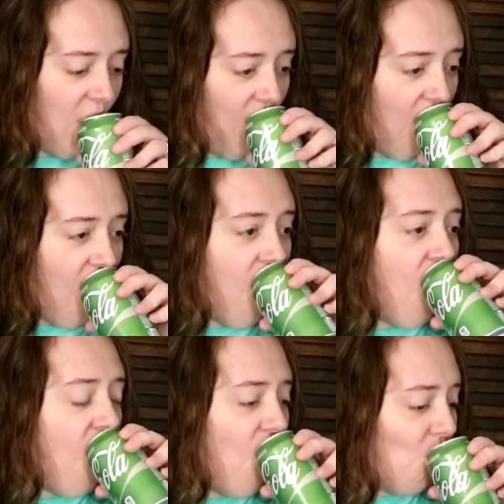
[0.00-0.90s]

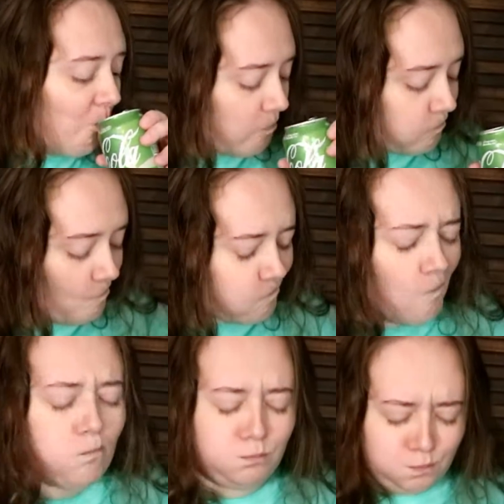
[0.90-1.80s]

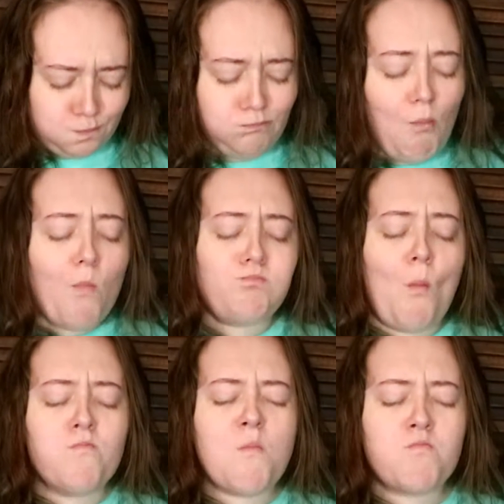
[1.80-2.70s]

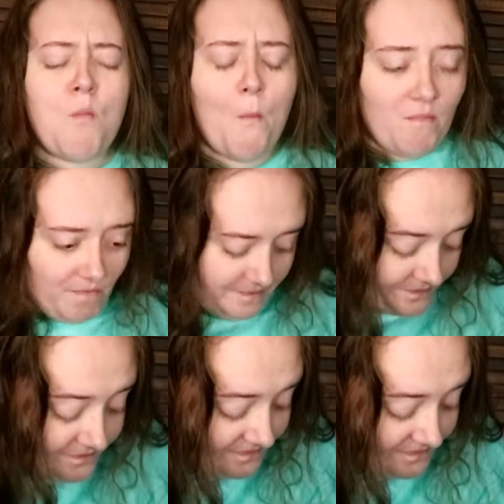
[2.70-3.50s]
(silence)